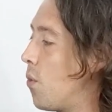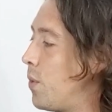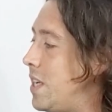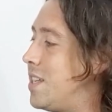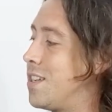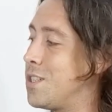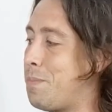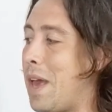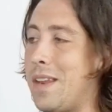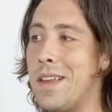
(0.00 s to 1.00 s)
a reason to
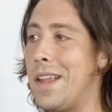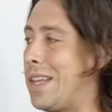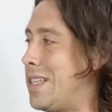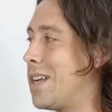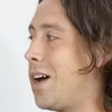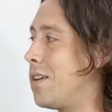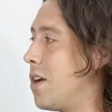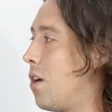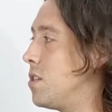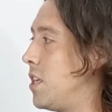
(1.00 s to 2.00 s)
spend at least
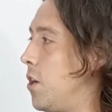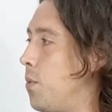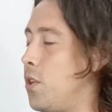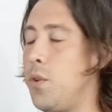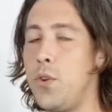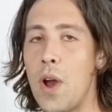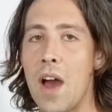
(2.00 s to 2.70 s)
$100 a year with you and you